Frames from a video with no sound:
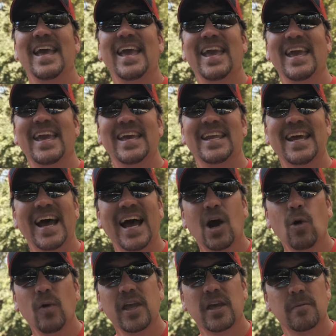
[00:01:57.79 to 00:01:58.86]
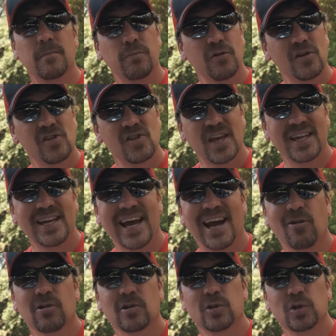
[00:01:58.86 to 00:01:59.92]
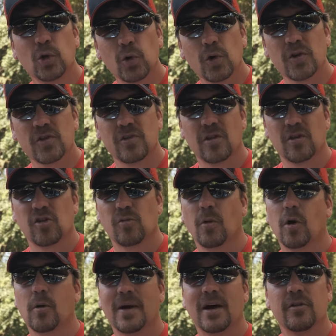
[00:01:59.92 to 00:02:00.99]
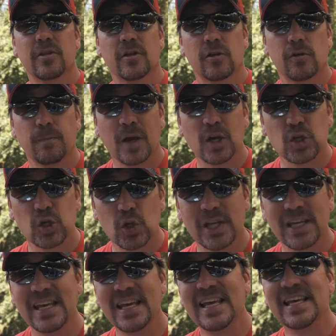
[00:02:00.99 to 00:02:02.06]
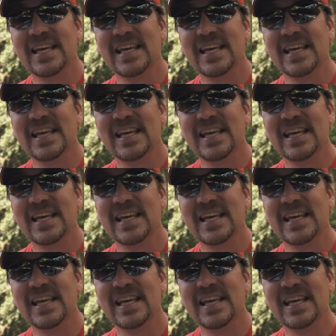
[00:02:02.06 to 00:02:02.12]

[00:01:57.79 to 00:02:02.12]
and how we can present our lures to the smallmouth, especially